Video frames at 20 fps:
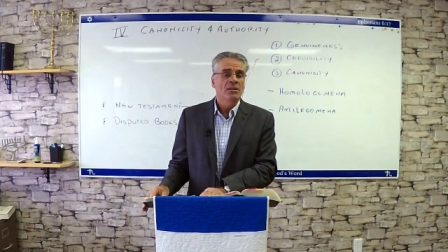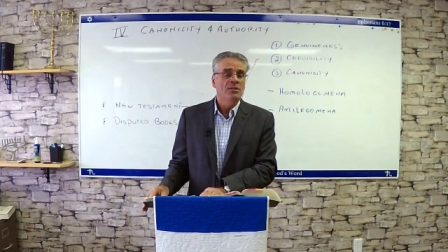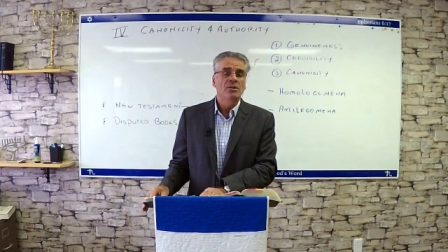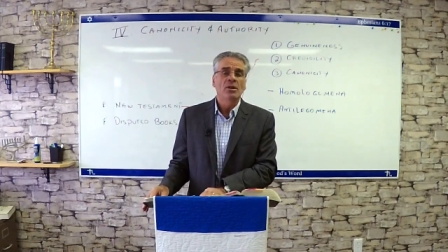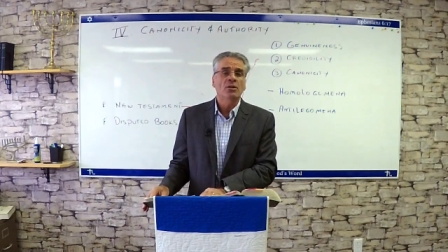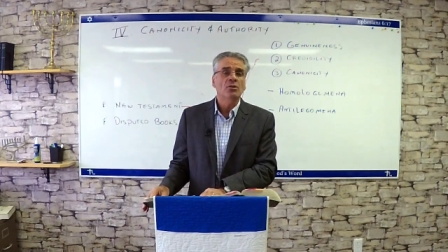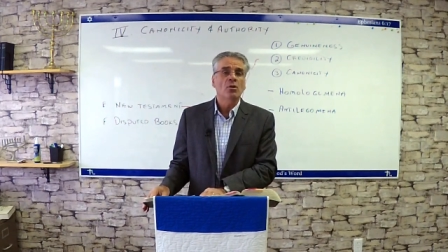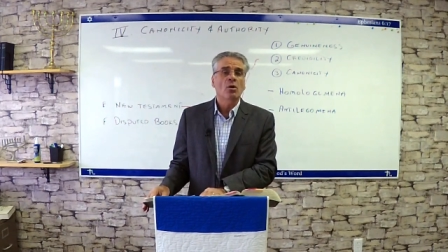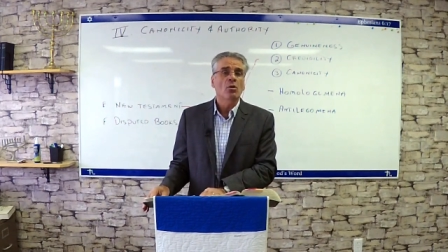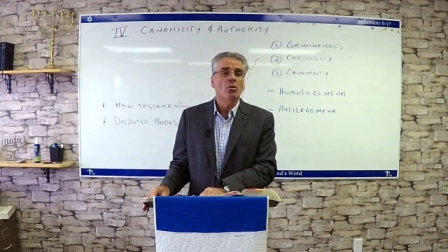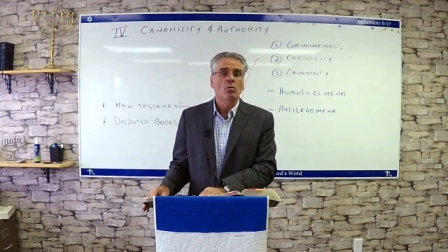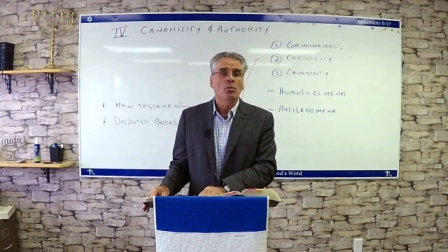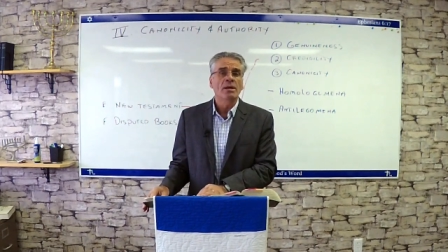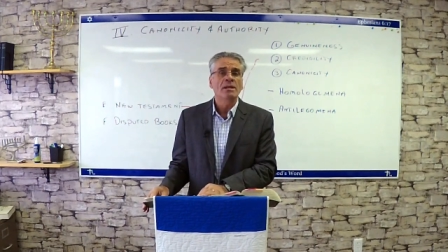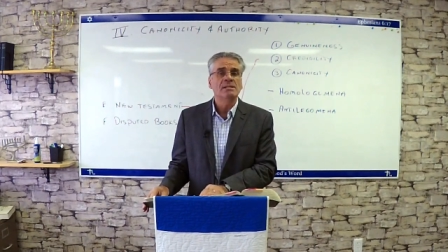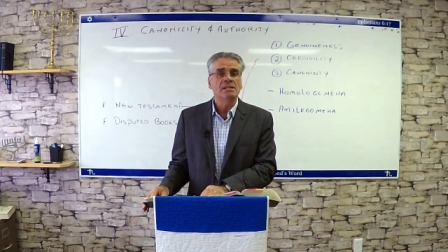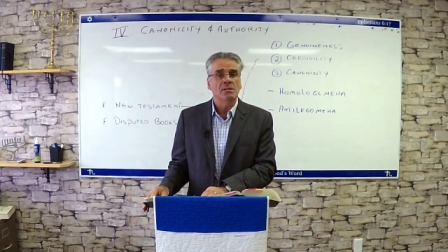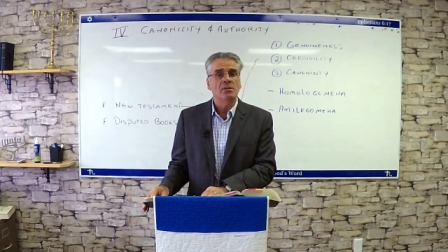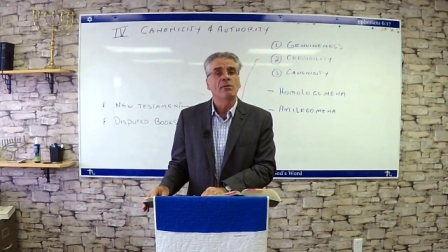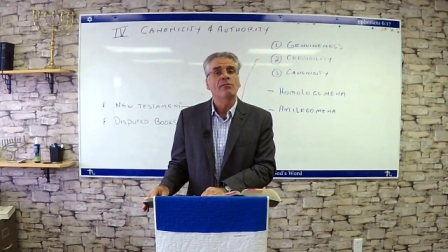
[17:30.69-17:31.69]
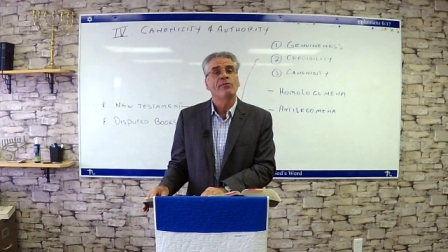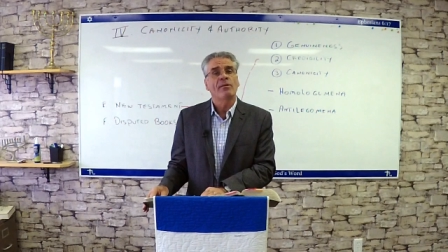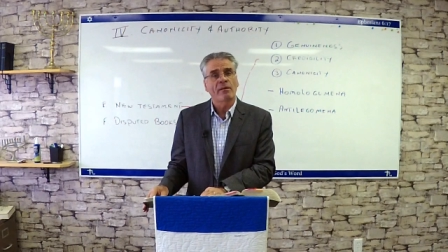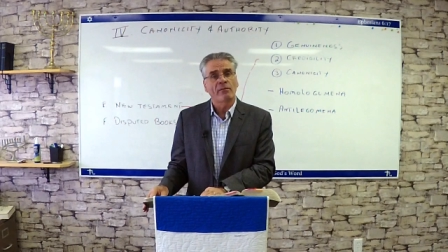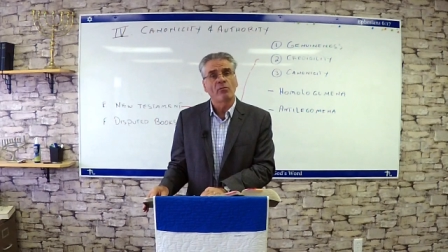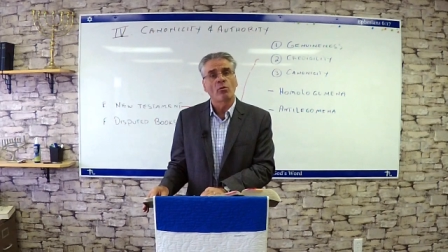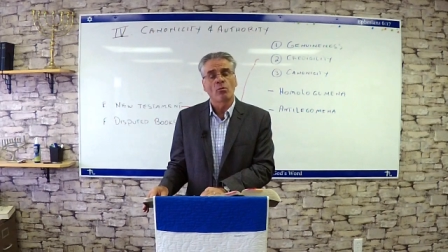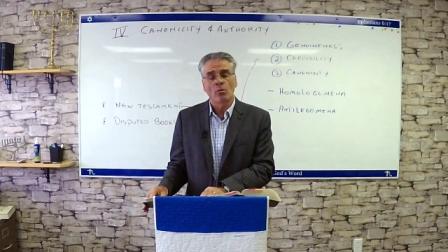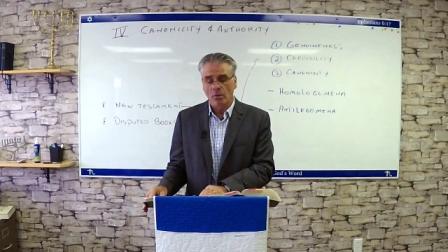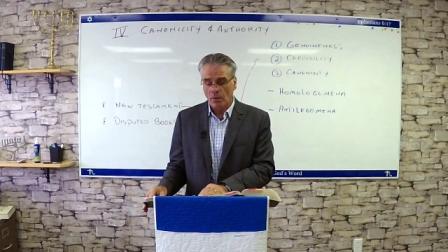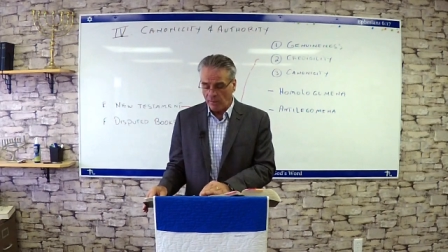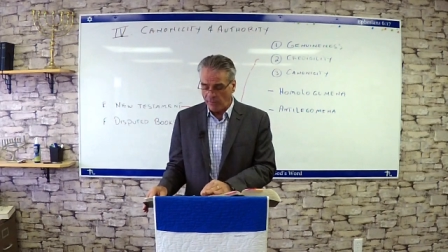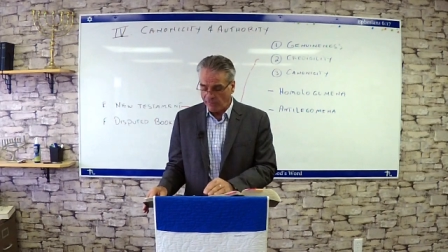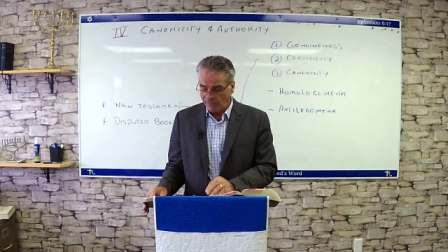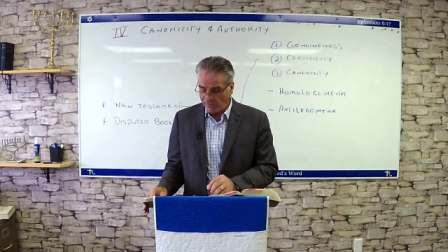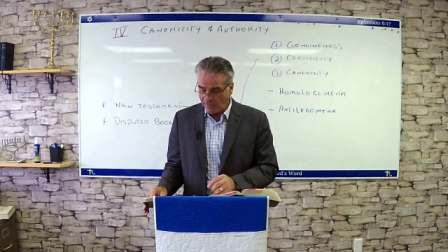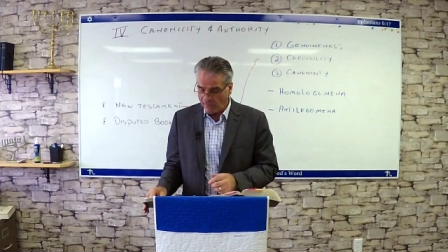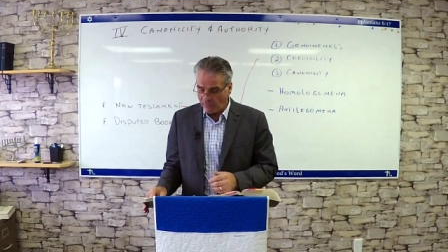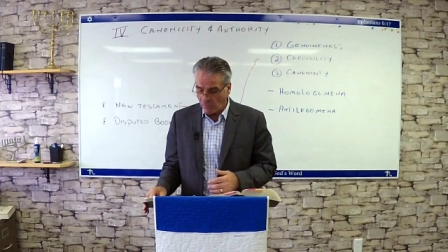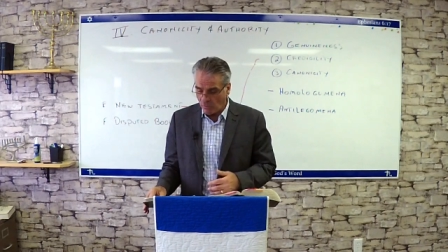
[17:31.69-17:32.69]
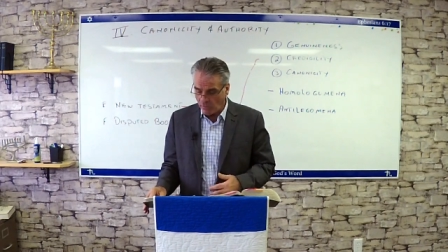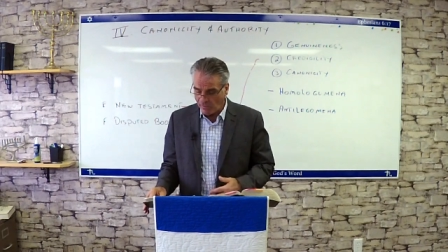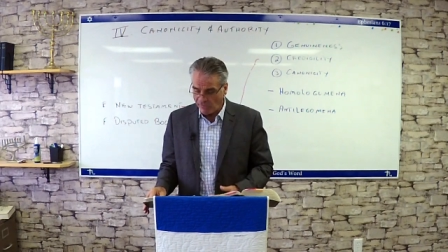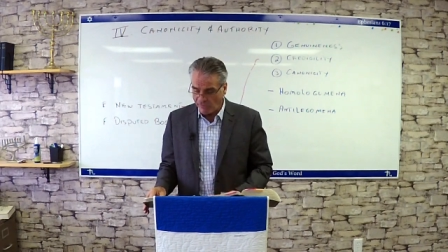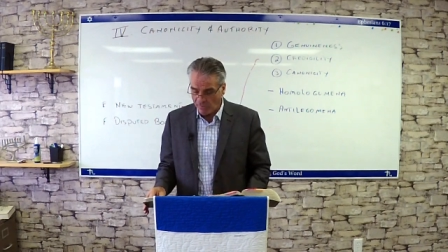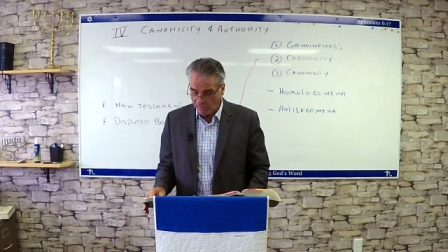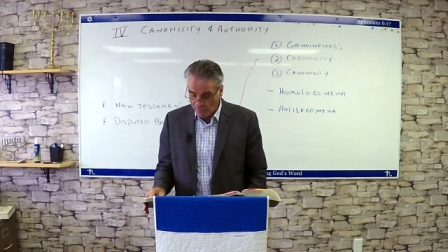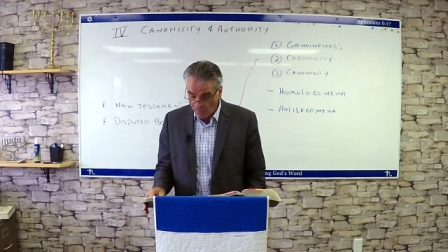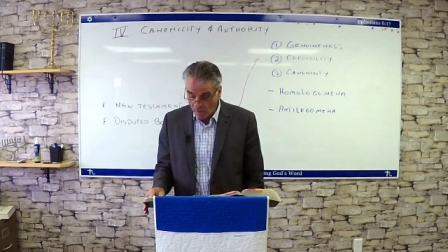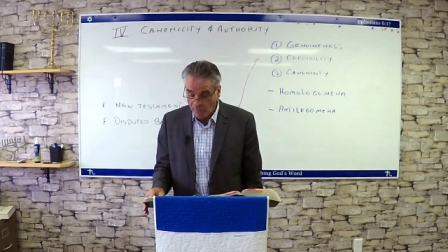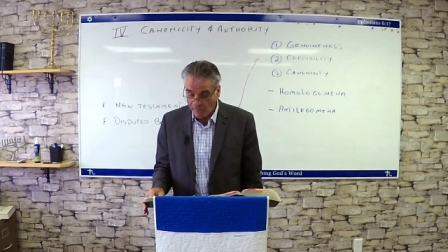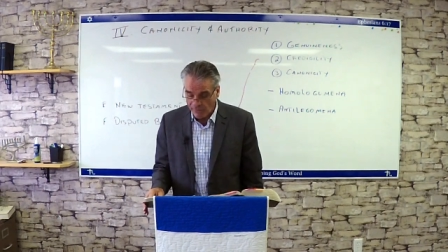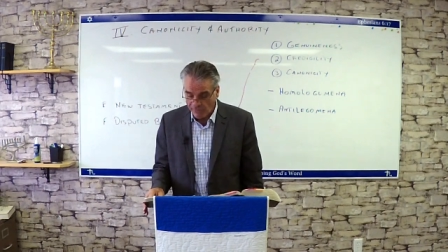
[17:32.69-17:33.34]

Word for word: not always in a favor favor favor